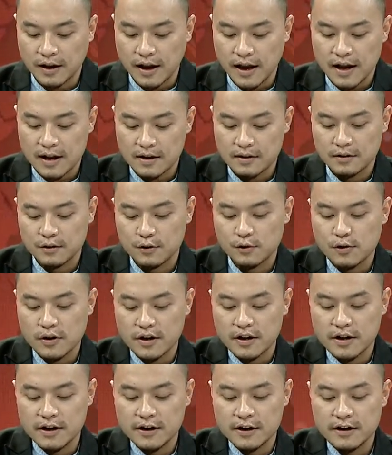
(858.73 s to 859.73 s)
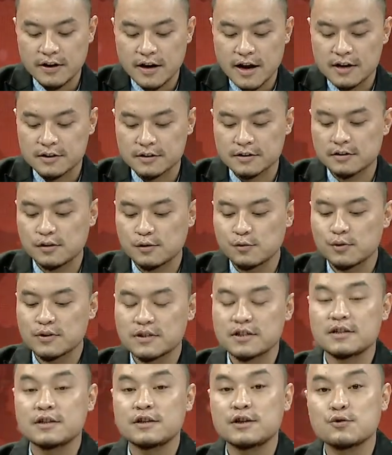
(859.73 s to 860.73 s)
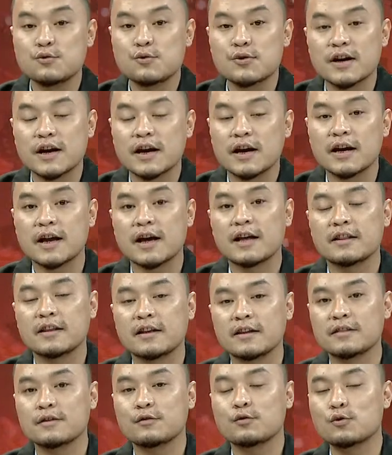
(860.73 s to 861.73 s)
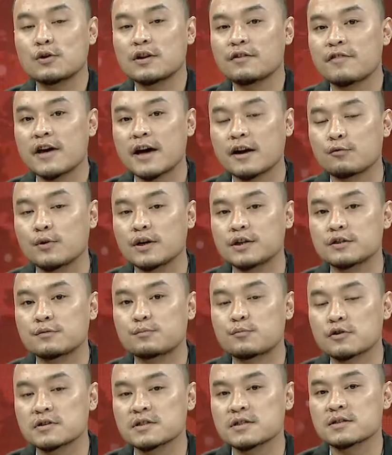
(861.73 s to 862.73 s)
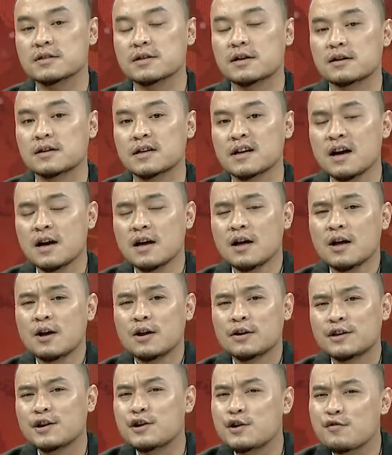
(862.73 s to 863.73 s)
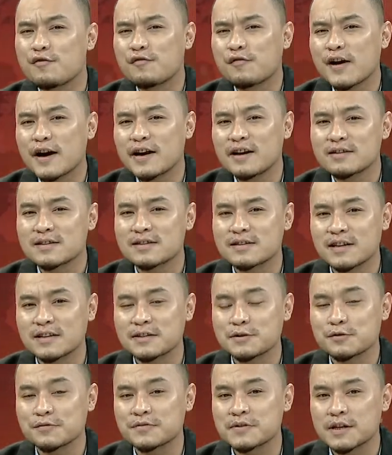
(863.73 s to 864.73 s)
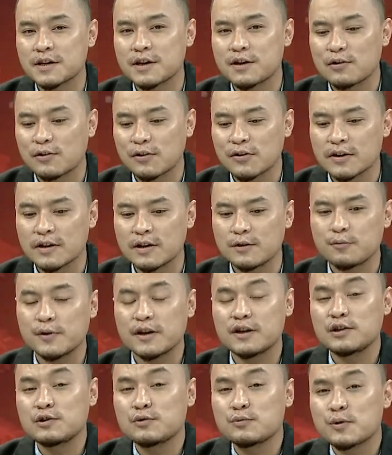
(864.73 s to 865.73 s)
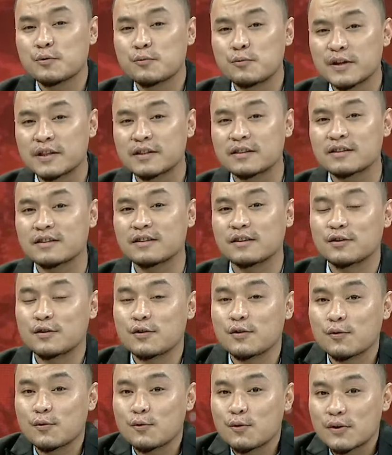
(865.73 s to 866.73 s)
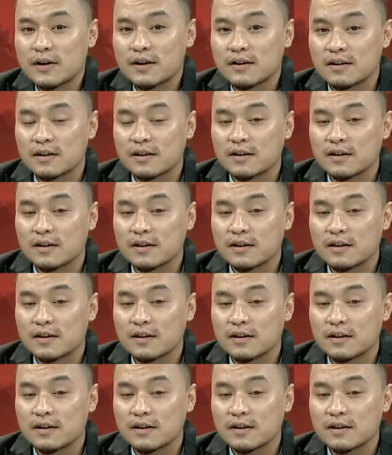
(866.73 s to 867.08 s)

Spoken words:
And you are an Indian national who was in Ukraine and then the whole evacuation process started. Did you find a sense of security when you were with your own